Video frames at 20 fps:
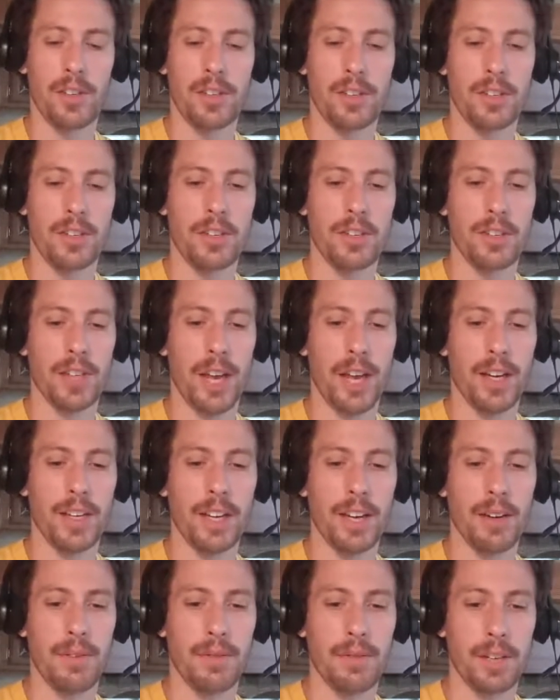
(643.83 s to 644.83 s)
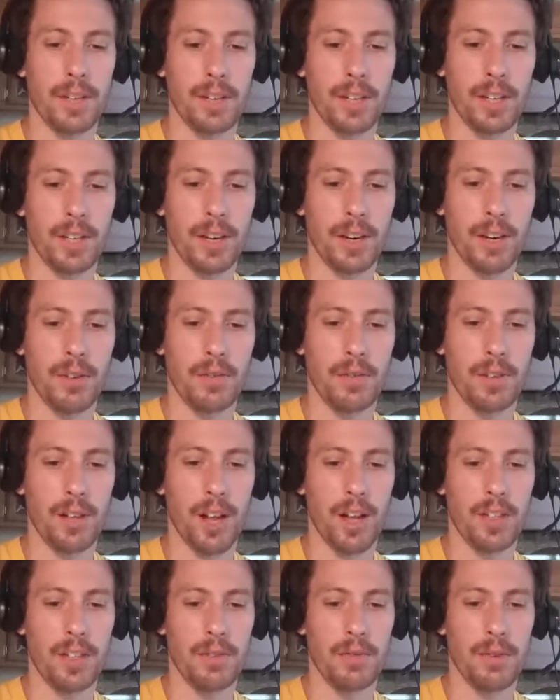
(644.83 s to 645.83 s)
so you can get a feeling of
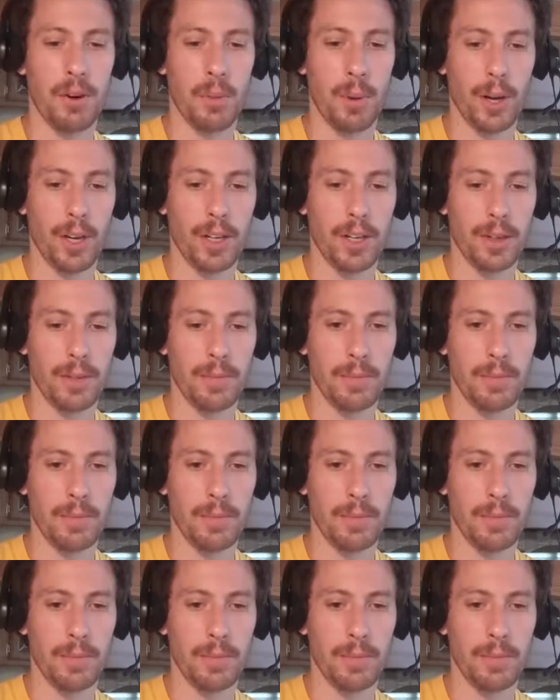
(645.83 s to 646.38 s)
claustrophobic.